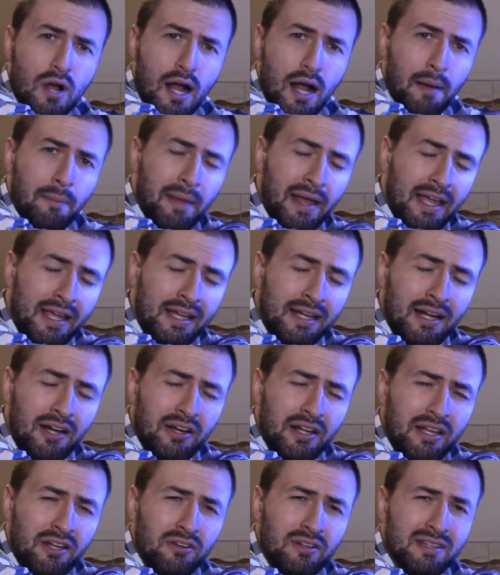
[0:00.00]
I'm hanging
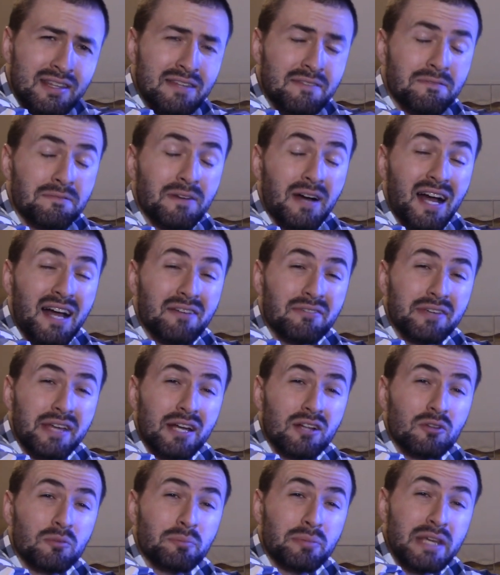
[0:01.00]
out here at the five
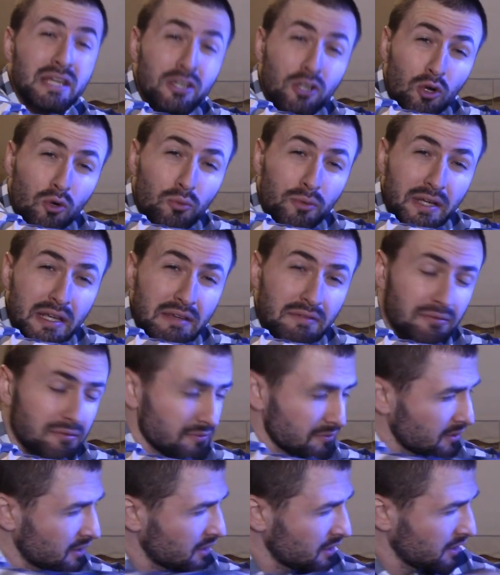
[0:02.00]
gallon Pico Reef.